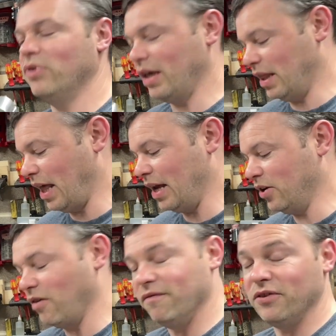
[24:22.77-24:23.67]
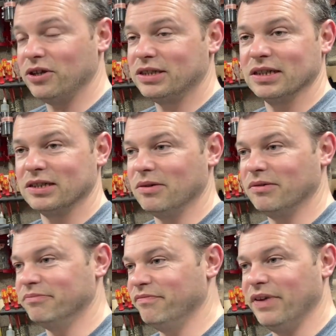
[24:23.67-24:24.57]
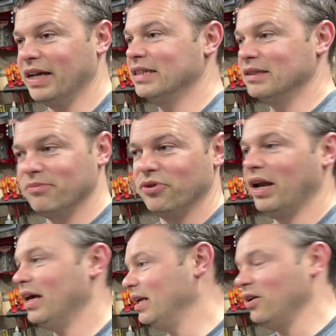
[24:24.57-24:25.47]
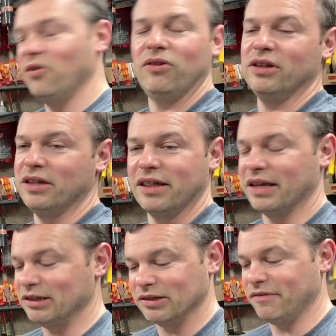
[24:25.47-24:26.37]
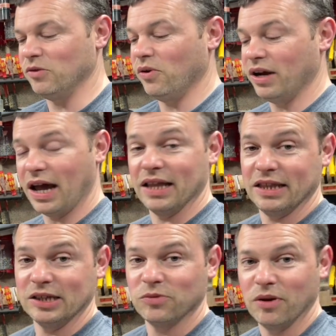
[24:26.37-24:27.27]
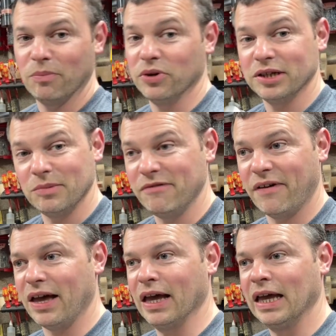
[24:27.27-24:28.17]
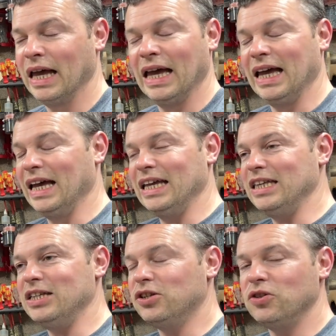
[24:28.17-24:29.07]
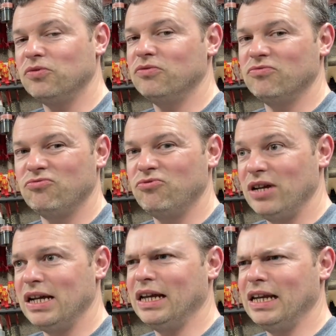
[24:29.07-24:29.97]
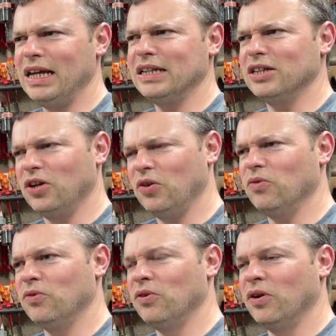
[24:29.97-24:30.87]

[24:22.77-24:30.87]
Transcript: then converts it to Vickers and Brunel and all the other things if you want, and this one. But to be fair, you don't really need to know